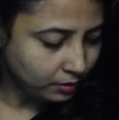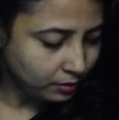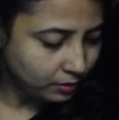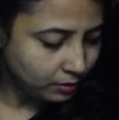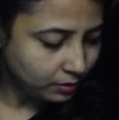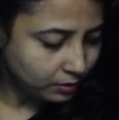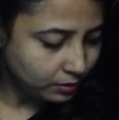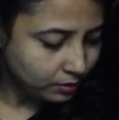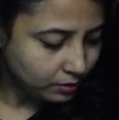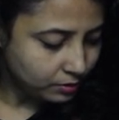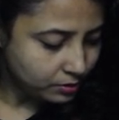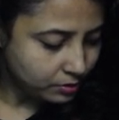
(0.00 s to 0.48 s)

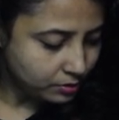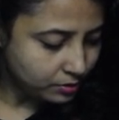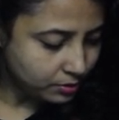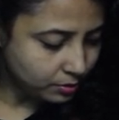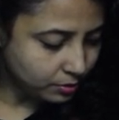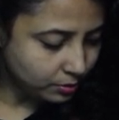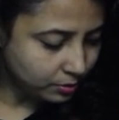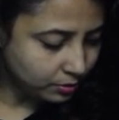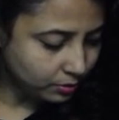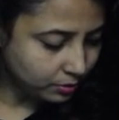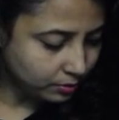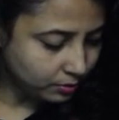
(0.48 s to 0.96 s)

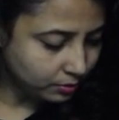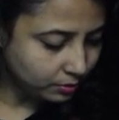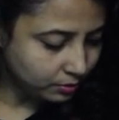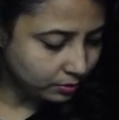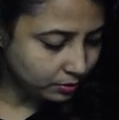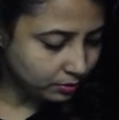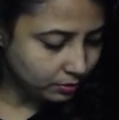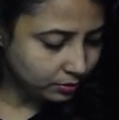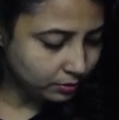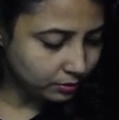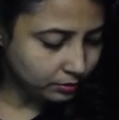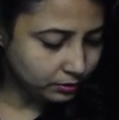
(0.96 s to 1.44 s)
So
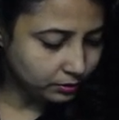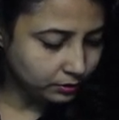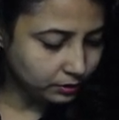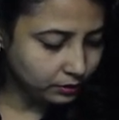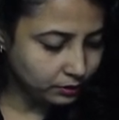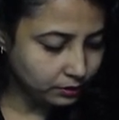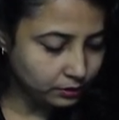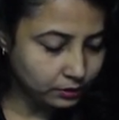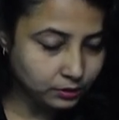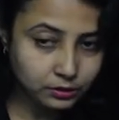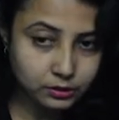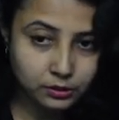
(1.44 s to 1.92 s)

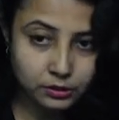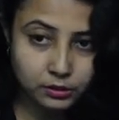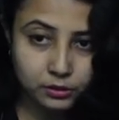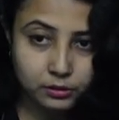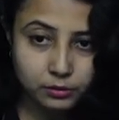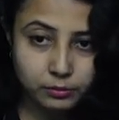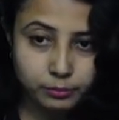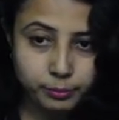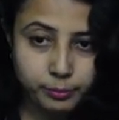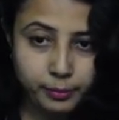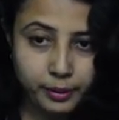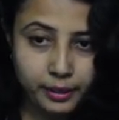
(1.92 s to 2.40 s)

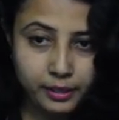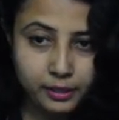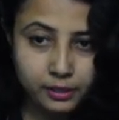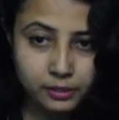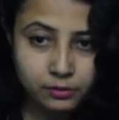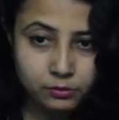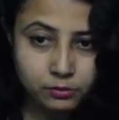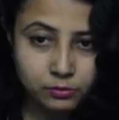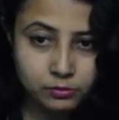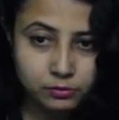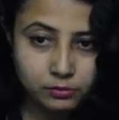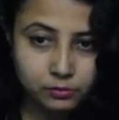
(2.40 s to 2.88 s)

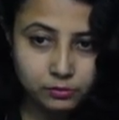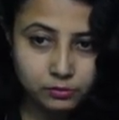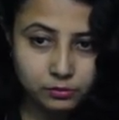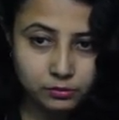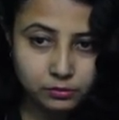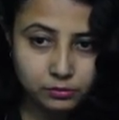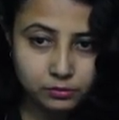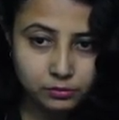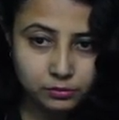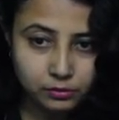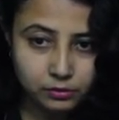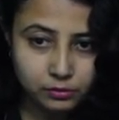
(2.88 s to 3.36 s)
main
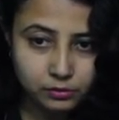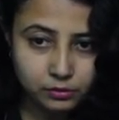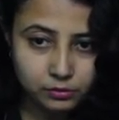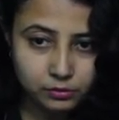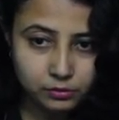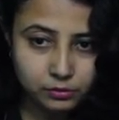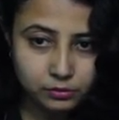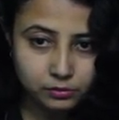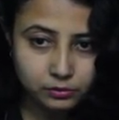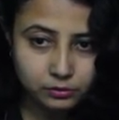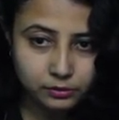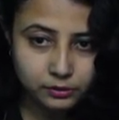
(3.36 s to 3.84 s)

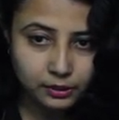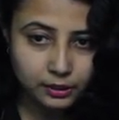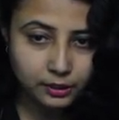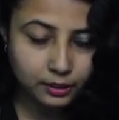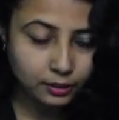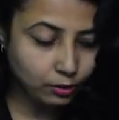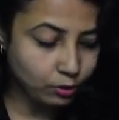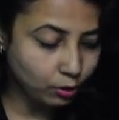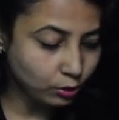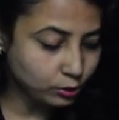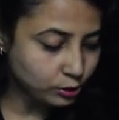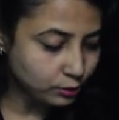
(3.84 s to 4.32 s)
there are
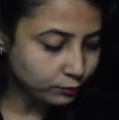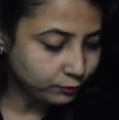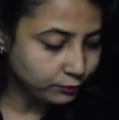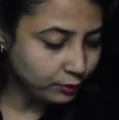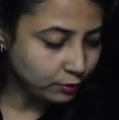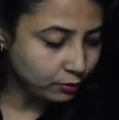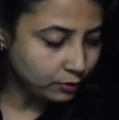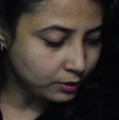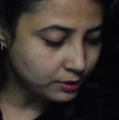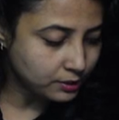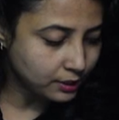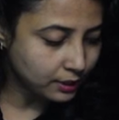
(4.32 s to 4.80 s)
lots of
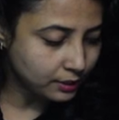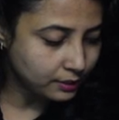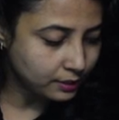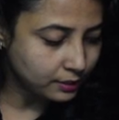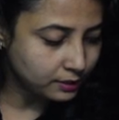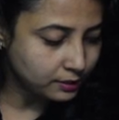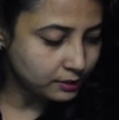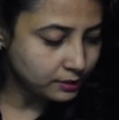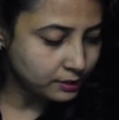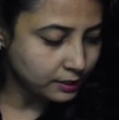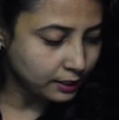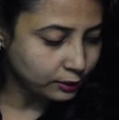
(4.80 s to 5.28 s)
theories under
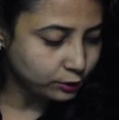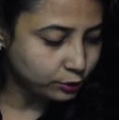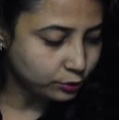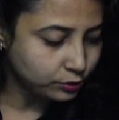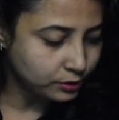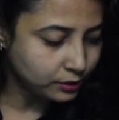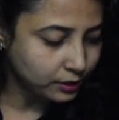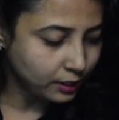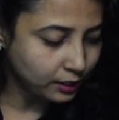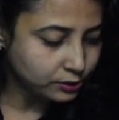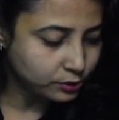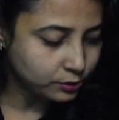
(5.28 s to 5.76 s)
this
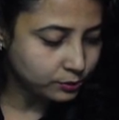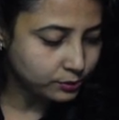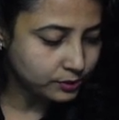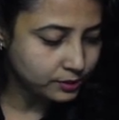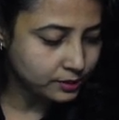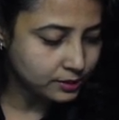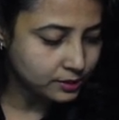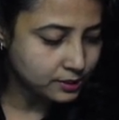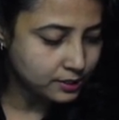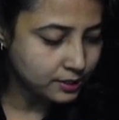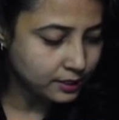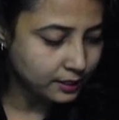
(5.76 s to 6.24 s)

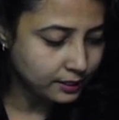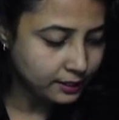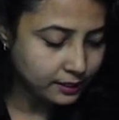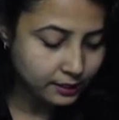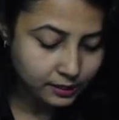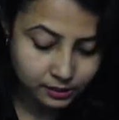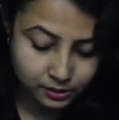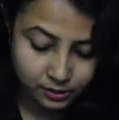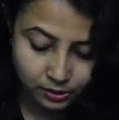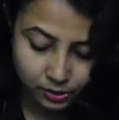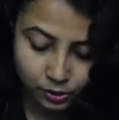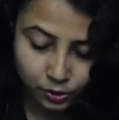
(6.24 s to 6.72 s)
exogenous
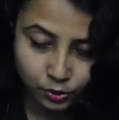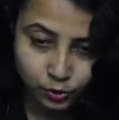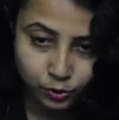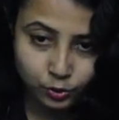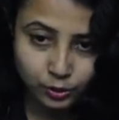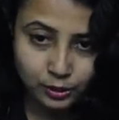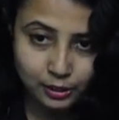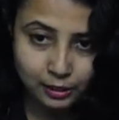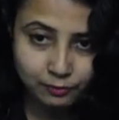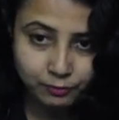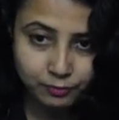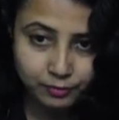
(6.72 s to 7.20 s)
heading. We
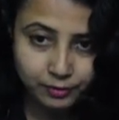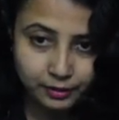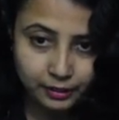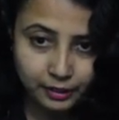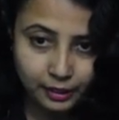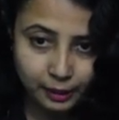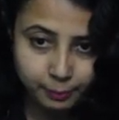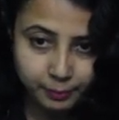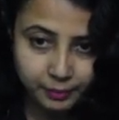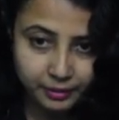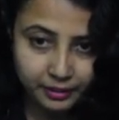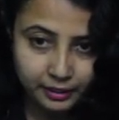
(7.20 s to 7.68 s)
have
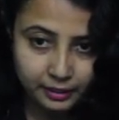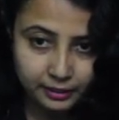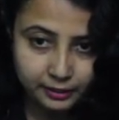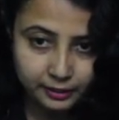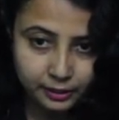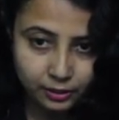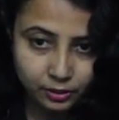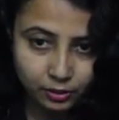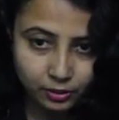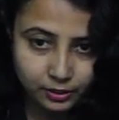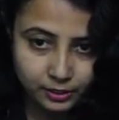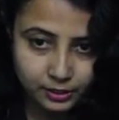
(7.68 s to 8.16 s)
chemical
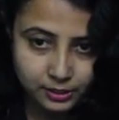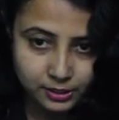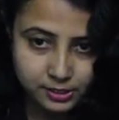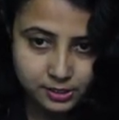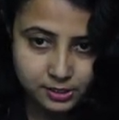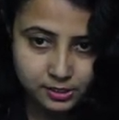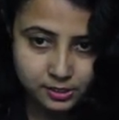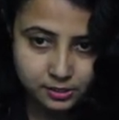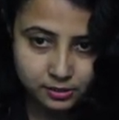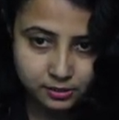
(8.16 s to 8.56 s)
theories.